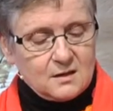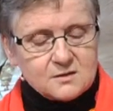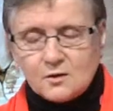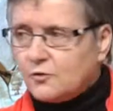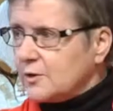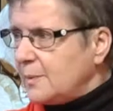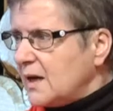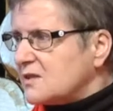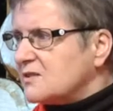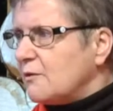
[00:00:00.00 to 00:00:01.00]
So for the
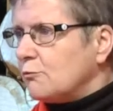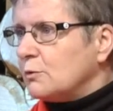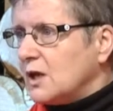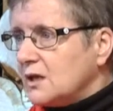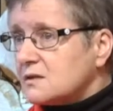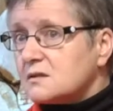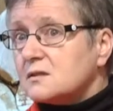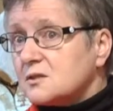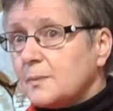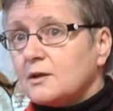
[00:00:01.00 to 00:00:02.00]
past several years,
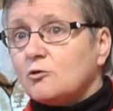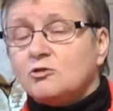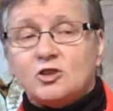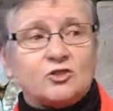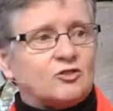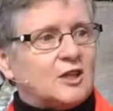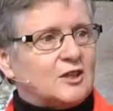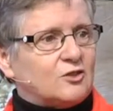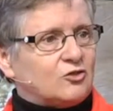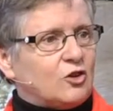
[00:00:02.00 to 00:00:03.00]
it's been a tradition
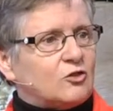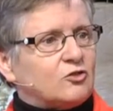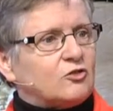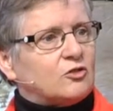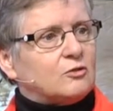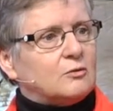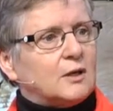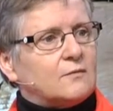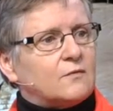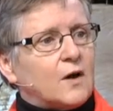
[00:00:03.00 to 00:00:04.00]
in this church to
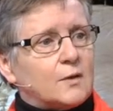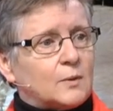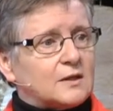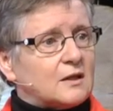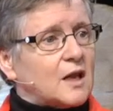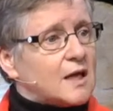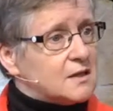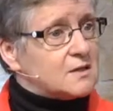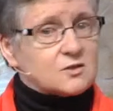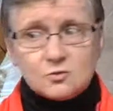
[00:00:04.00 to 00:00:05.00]
invite one of the
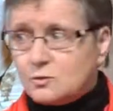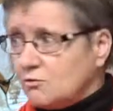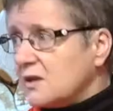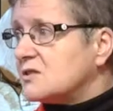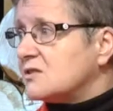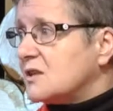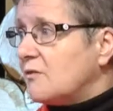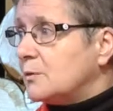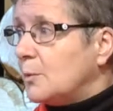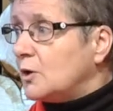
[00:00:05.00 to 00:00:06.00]
ladies to address
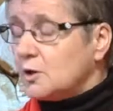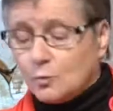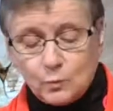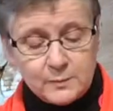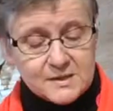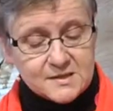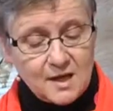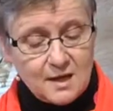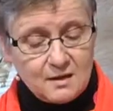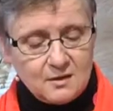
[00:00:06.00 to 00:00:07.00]
everybody on Women's
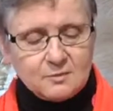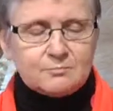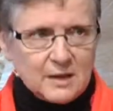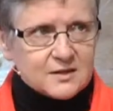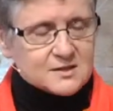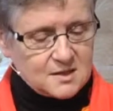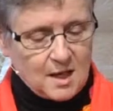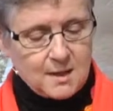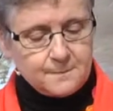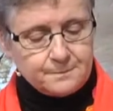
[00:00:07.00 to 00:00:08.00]
Day, on Mother's
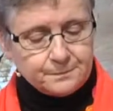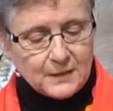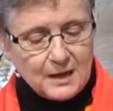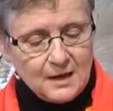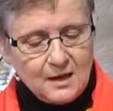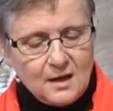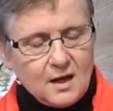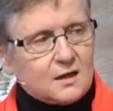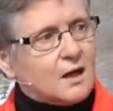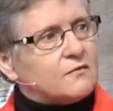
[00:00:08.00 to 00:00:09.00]
Day.
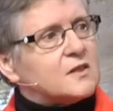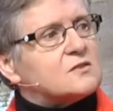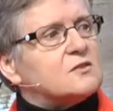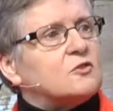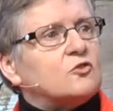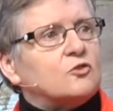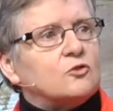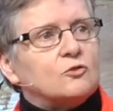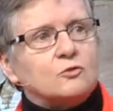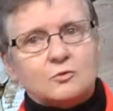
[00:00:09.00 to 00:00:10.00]
And I've listened
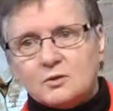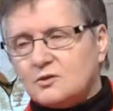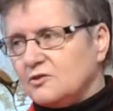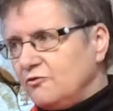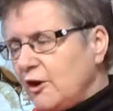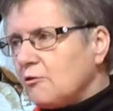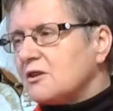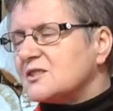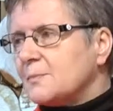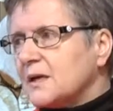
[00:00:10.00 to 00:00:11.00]
to
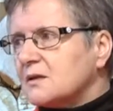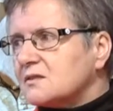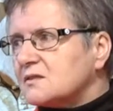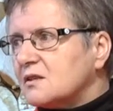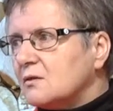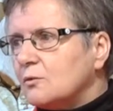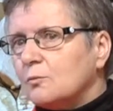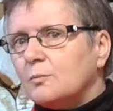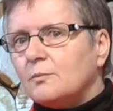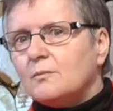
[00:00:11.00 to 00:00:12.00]
various speakers
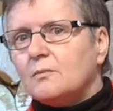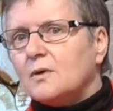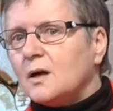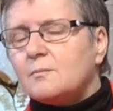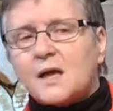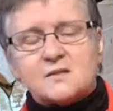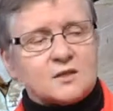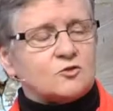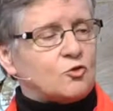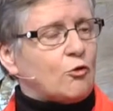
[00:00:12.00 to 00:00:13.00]
tell
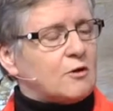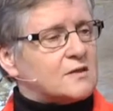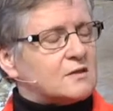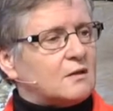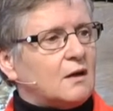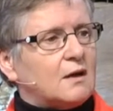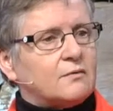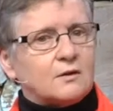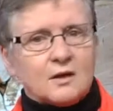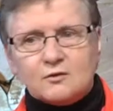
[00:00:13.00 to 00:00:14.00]
amazing stories that I
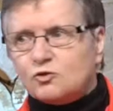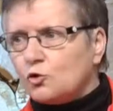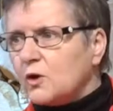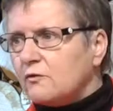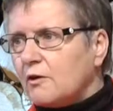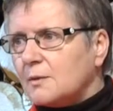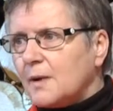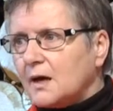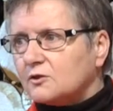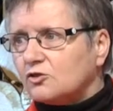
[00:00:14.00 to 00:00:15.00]
have enjoyed very
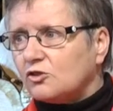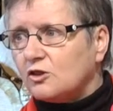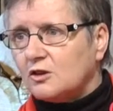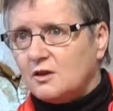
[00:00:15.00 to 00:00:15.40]
much.